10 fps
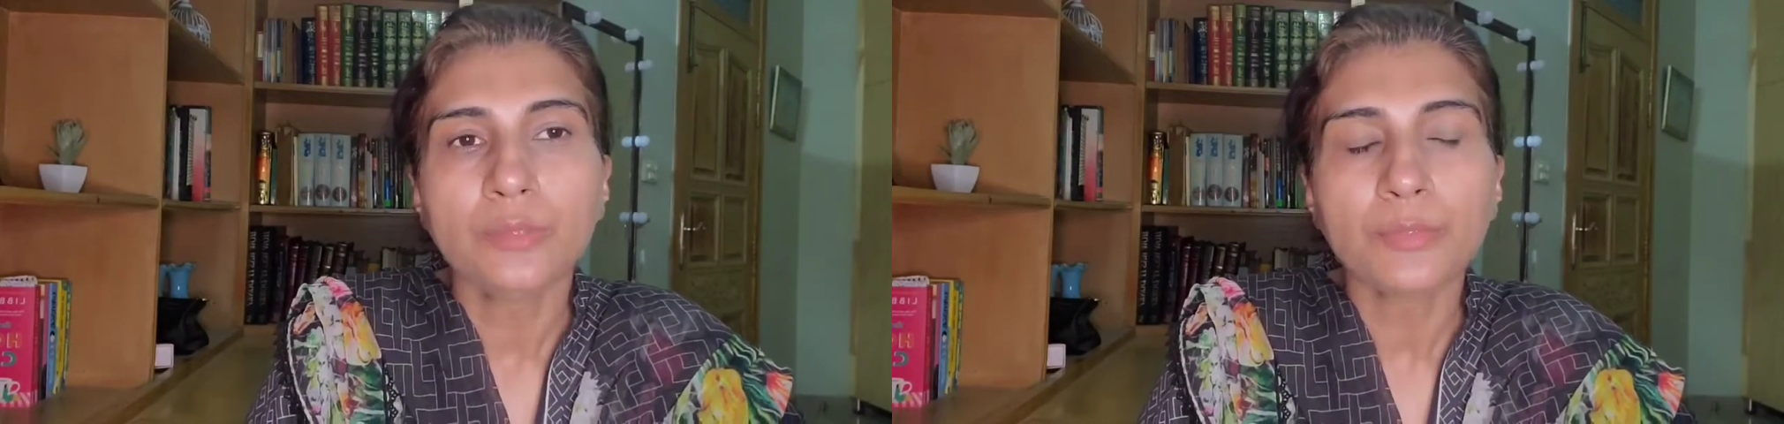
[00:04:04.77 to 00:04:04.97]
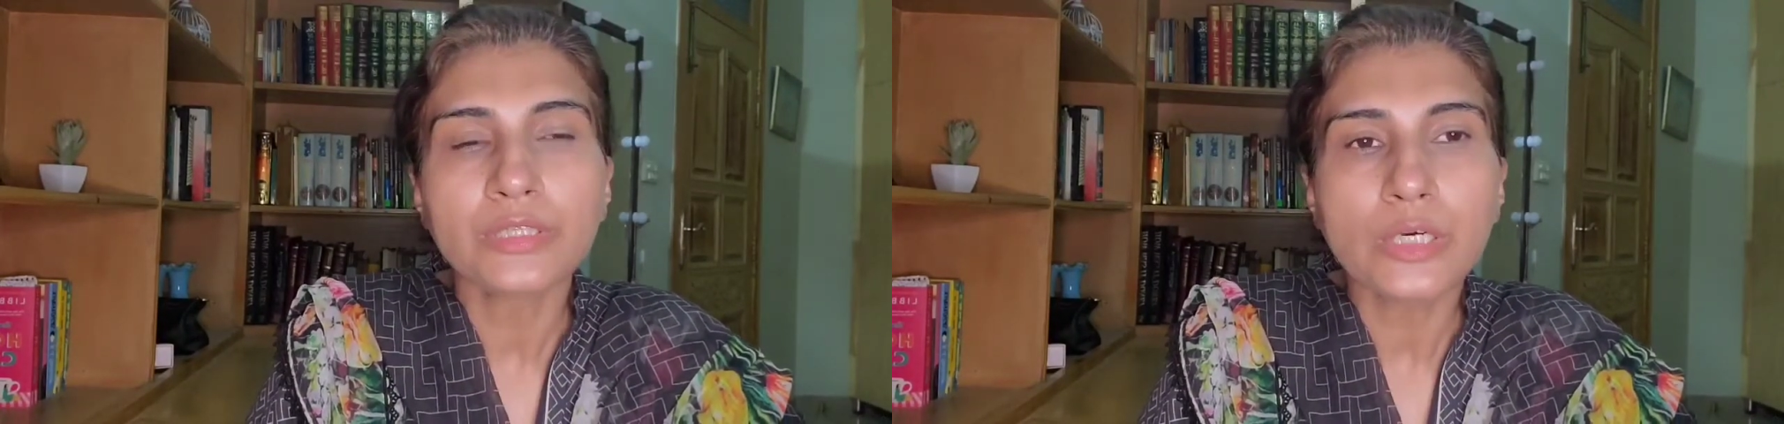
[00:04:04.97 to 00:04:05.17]

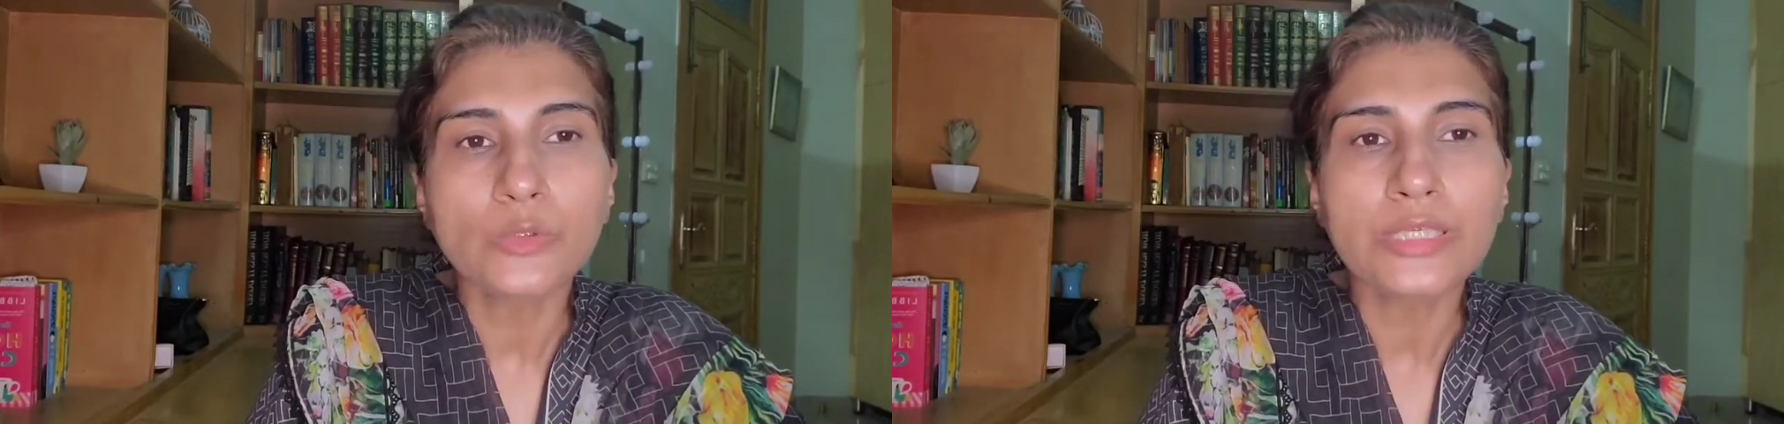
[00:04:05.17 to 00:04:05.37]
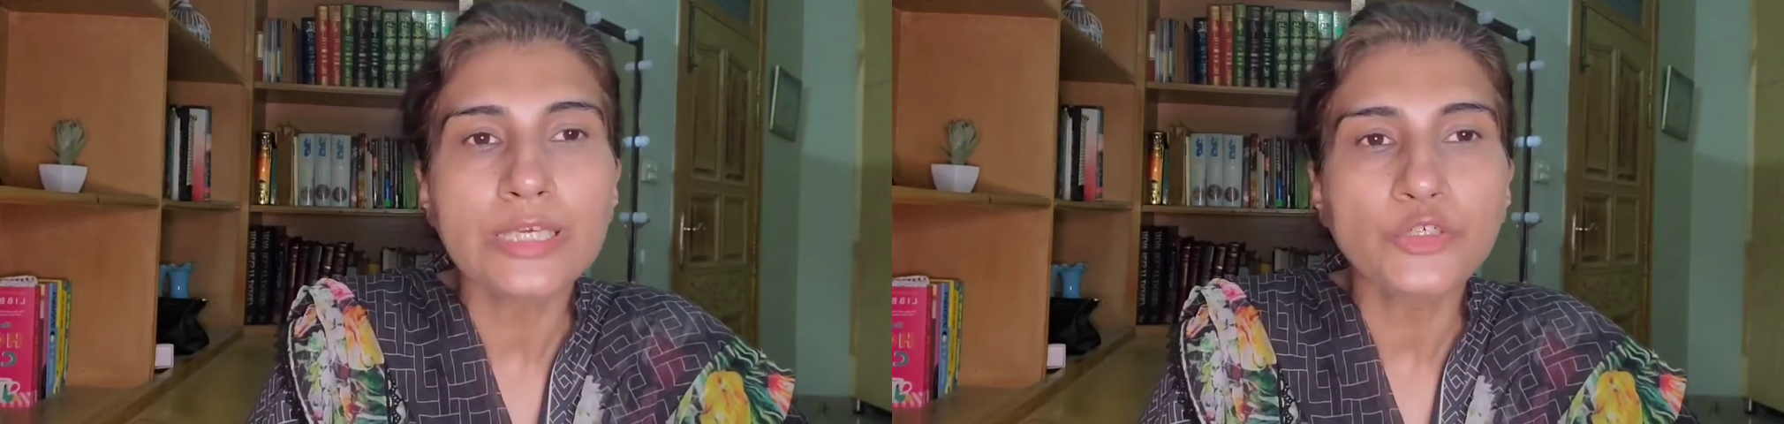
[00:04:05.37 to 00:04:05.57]

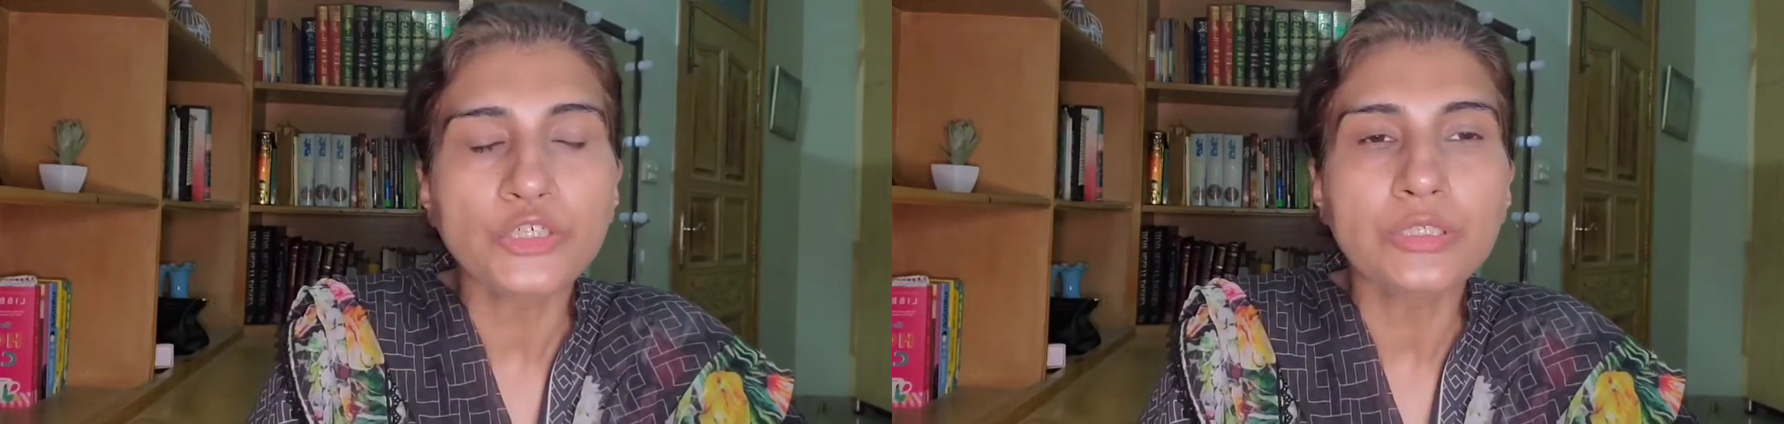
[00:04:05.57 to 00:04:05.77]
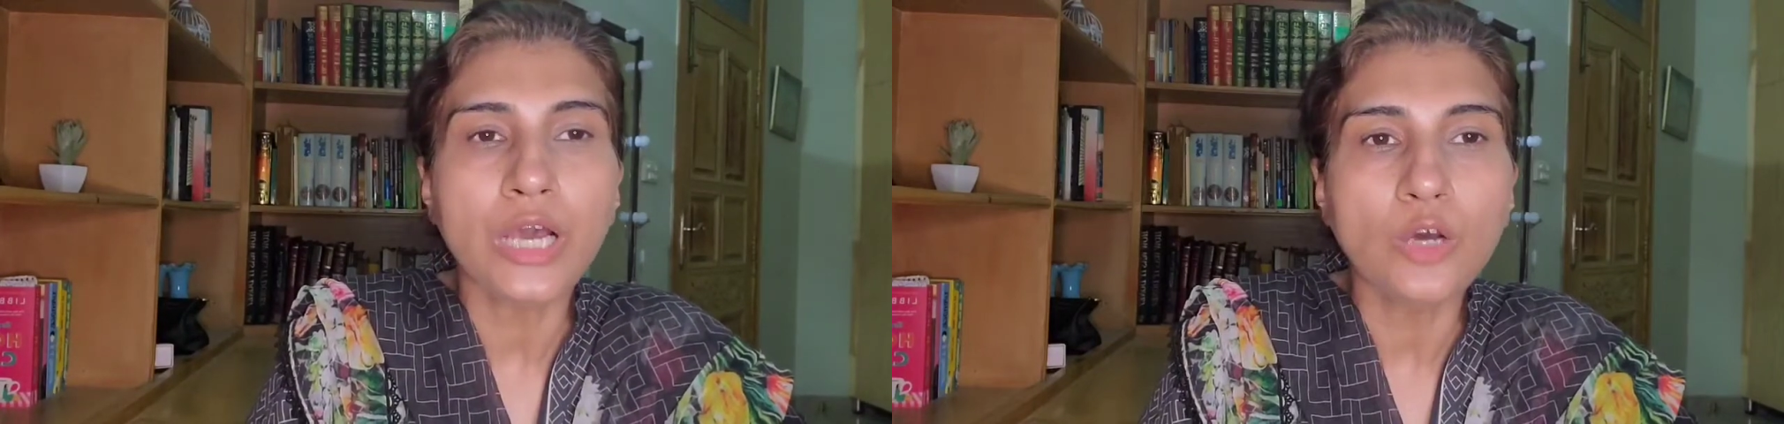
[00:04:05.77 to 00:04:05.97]

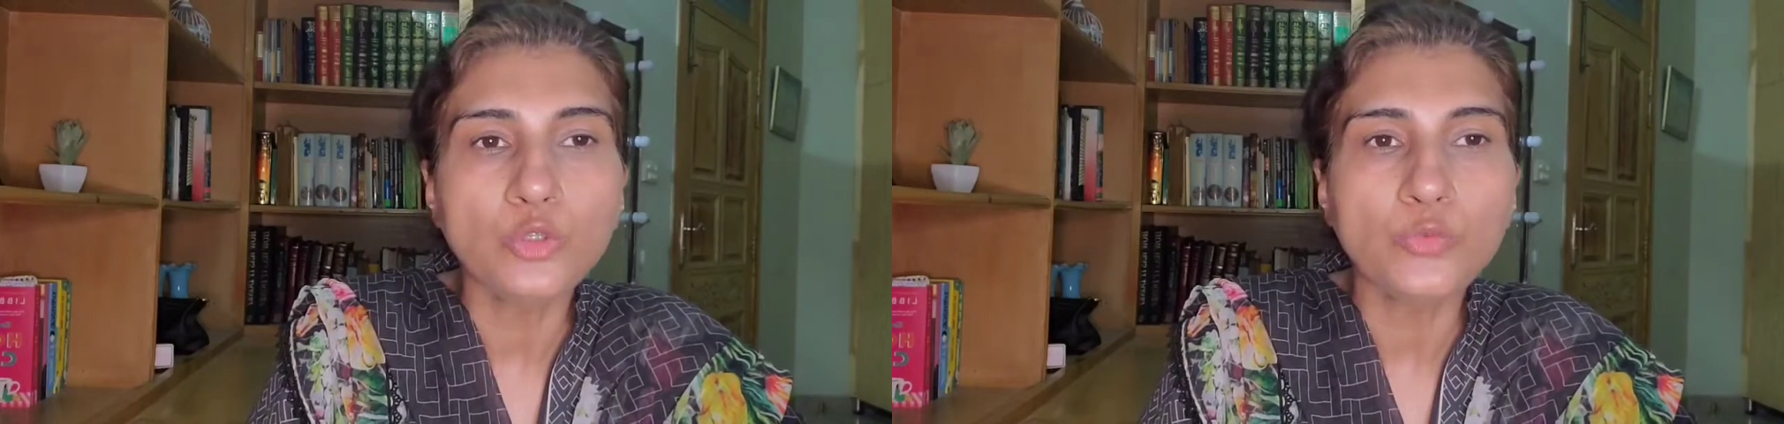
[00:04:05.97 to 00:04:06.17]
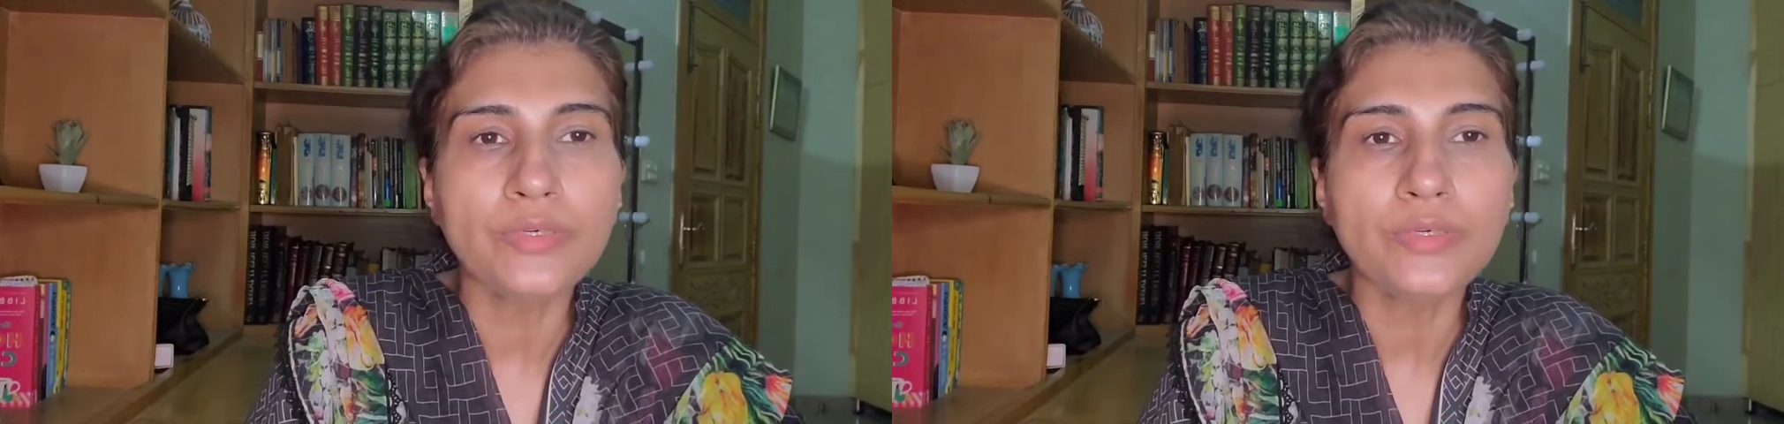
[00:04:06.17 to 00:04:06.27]
Pronunciation, how do